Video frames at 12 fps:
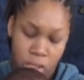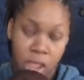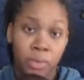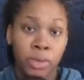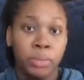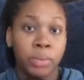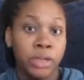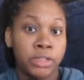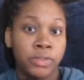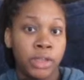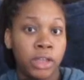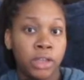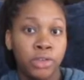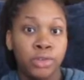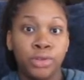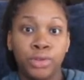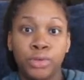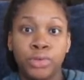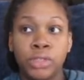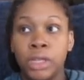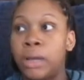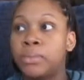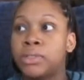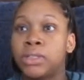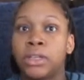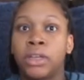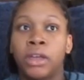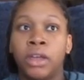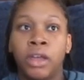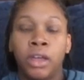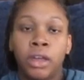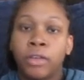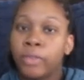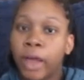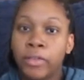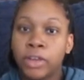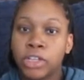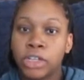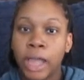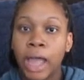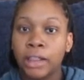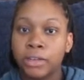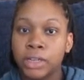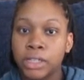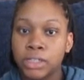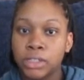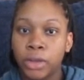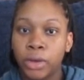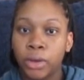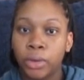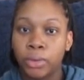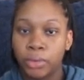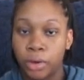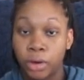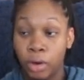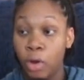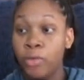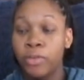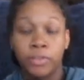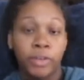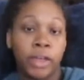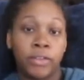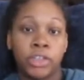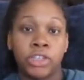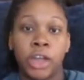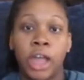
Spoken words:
And with breastfeeding, you lose up to 500 calories, so, or over 500